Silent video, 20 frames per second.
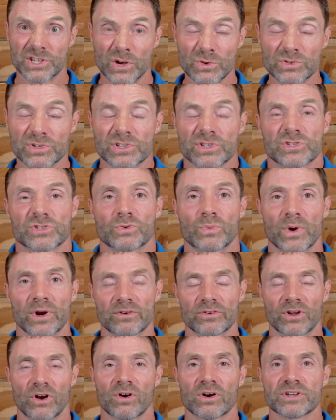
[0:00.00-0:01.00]
to the square
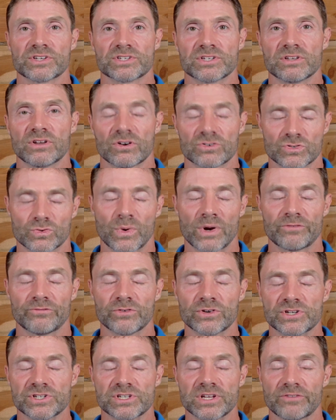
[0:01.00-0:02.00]
yardage or square
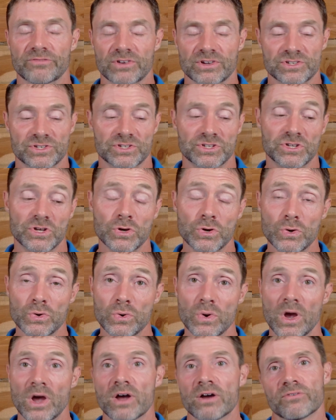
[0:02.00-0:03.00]
footage difference. 2
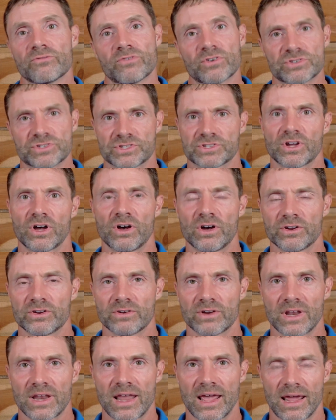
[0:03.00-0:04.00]
versus
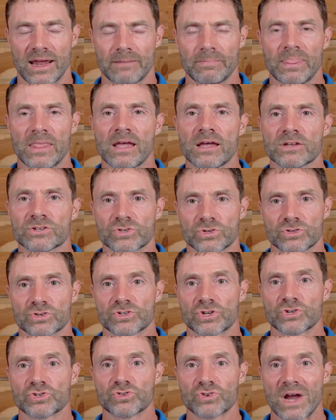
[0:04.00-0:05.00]
108. So there's
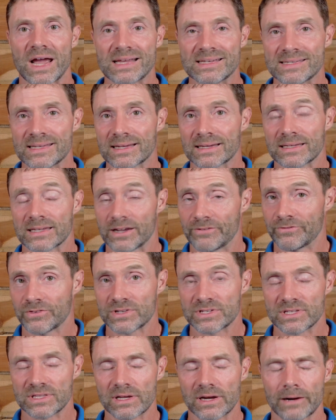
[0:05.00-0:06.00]
a drastic
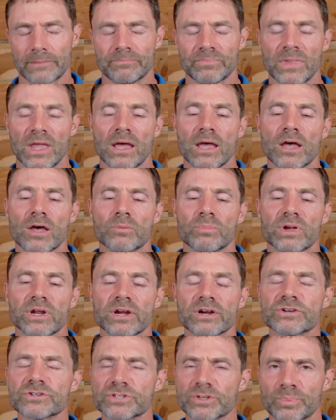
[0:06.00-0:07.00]
difference there. But
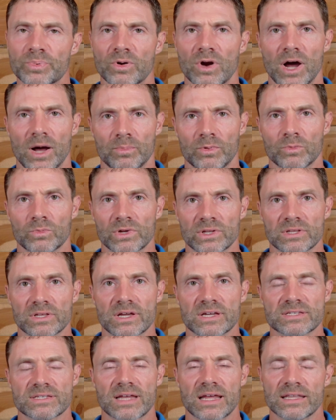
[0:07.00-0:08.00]
here's the problem with
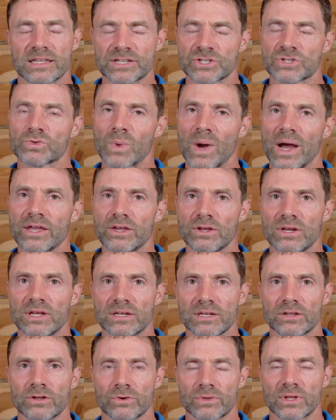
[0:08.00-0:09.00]
this, and this is why you need
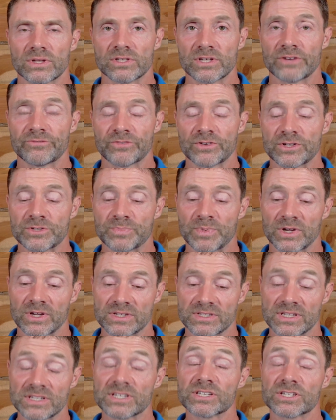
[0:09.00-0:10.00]
to know the difference, because
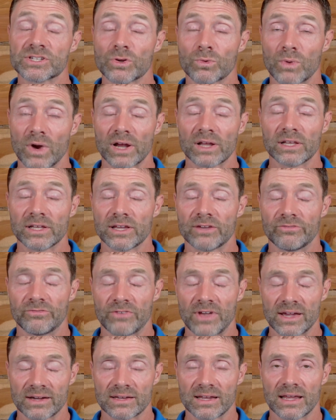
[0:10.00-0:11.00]
this is directly
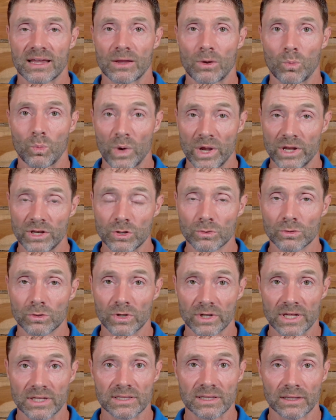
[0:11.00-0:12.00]
affecting when you
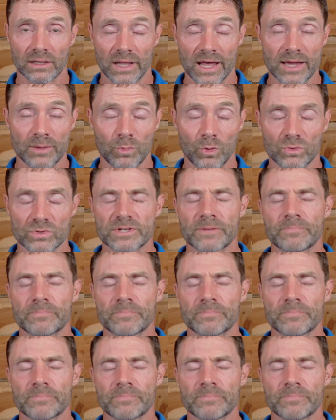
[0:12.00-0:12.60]
look at the labels.